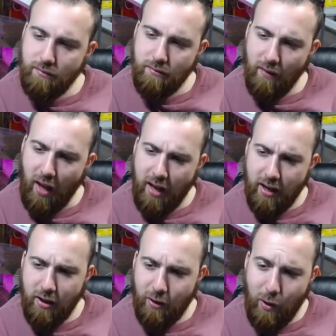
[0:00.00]
Any
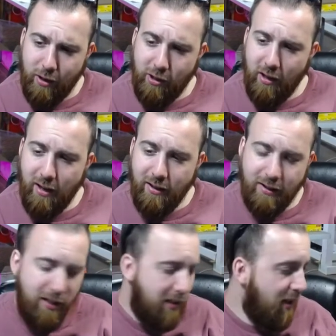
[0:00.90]
other question, guys?
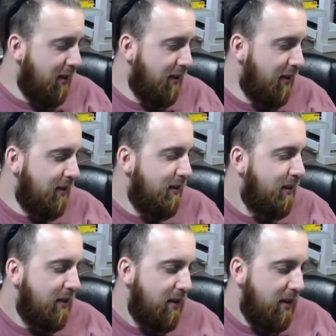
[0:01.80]
Any anything
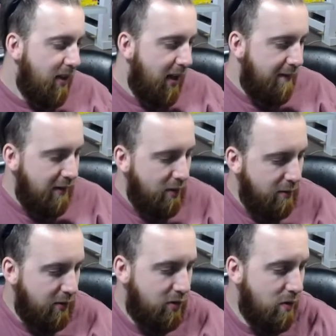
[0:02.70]
having to do
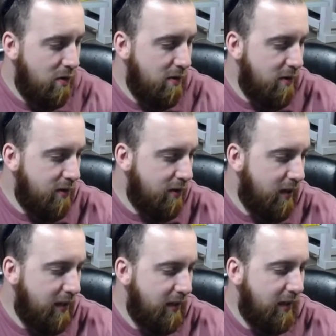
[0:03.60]
with swords or
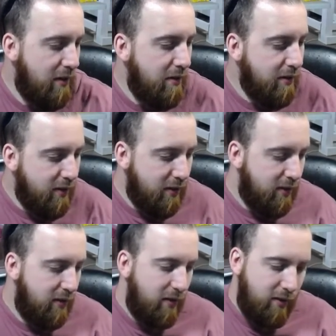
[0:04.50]
anything else?
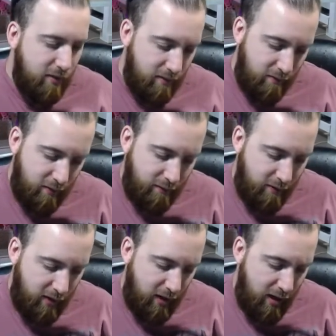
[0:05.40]
Feel free
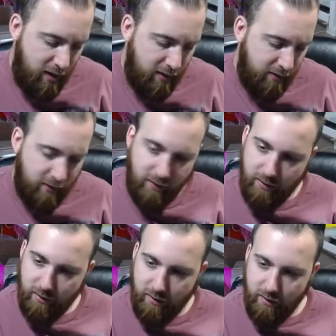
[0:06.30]
to ask.
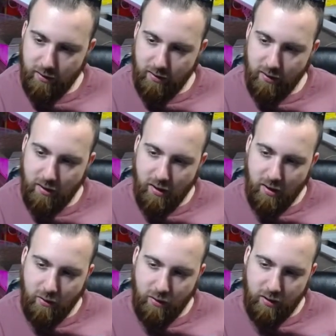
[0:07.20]

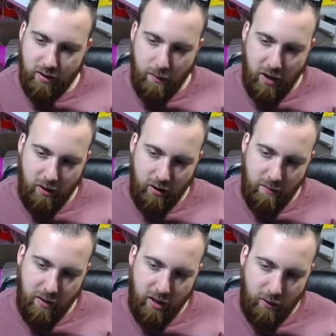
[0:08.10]
What's up,
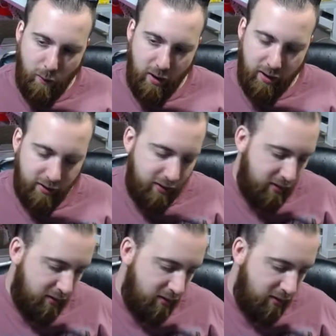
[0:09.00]
LRB Aquatics?